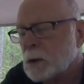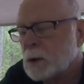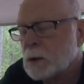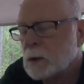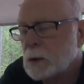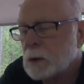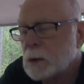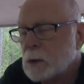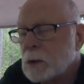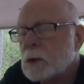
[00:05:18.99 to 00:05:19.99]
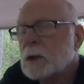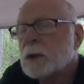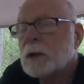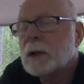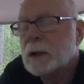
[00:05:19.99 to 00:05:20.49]

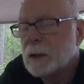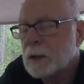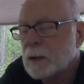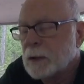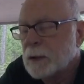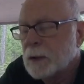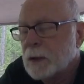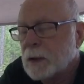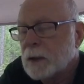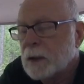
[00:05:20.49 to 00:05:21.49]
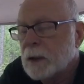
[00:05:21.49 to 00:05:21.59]
No one is speaking in this clip.